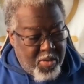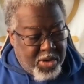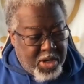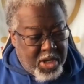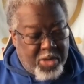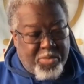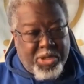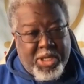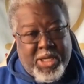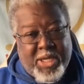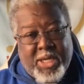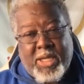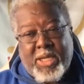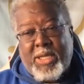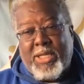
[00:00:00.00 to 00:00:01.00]
we're going to
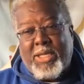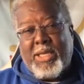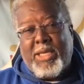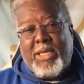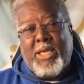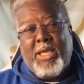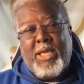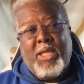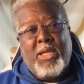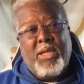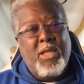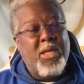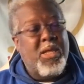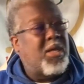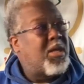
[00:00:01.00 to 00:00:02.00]
begin
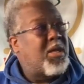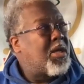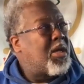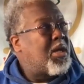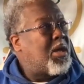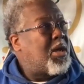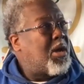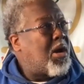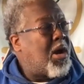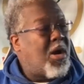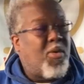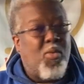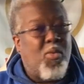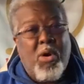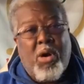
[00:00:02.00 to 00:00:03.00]
again
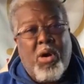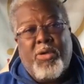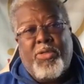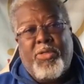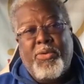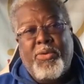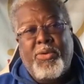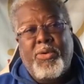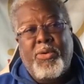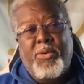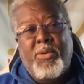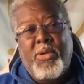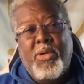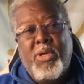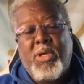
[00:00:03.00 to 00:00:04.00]
our walk
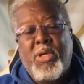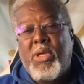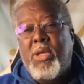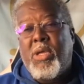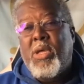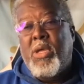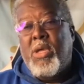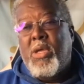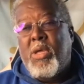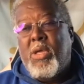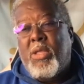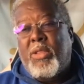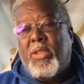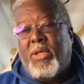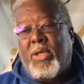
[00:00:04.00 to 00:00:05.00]
through
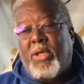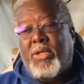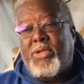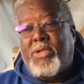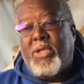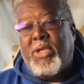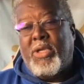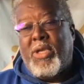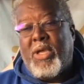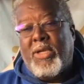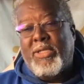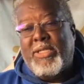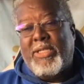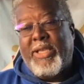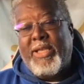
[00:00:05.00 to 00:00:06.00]
the
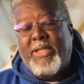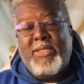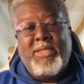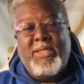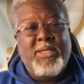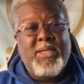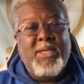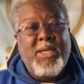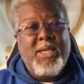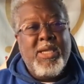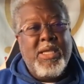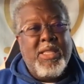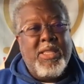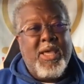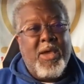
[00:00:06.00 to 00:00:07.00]
Qigong sets
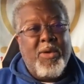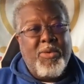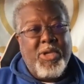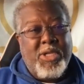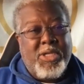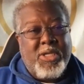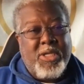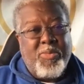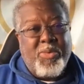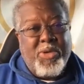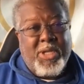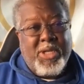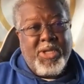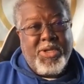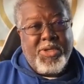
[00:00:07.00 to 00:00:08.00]
that we
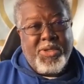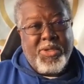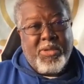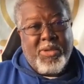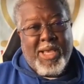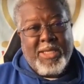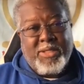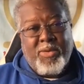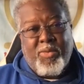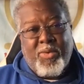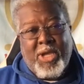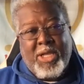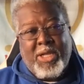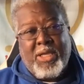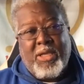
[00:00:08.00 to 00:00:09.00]
typically do as a
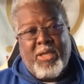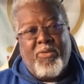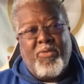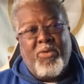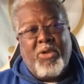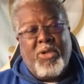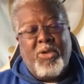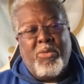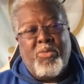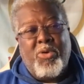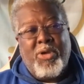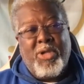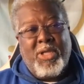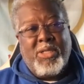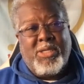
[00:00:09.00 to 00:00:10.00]
way to give you a little
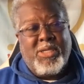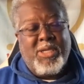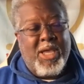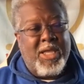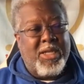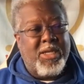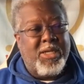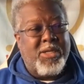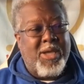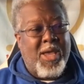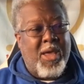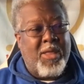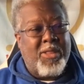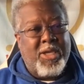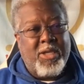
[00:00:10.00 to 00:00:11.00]
more insight into
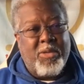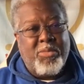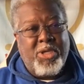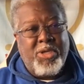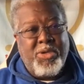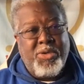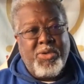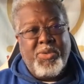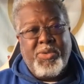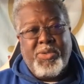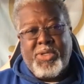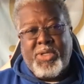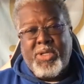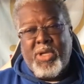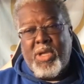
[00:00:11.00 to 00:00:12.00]
how they can be
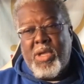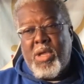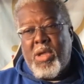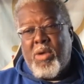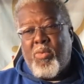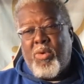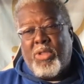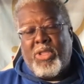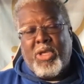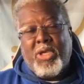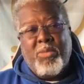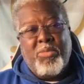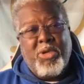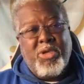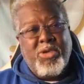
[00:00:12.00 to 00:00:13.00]
used, what they
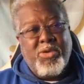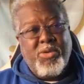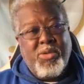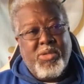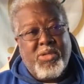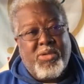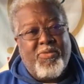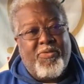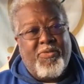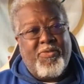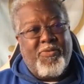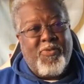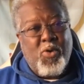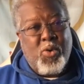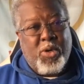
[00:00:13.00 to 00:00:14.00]
can be used
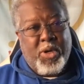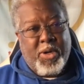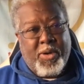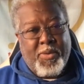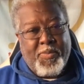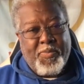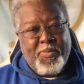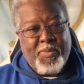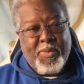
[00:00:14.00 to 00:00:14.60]
for,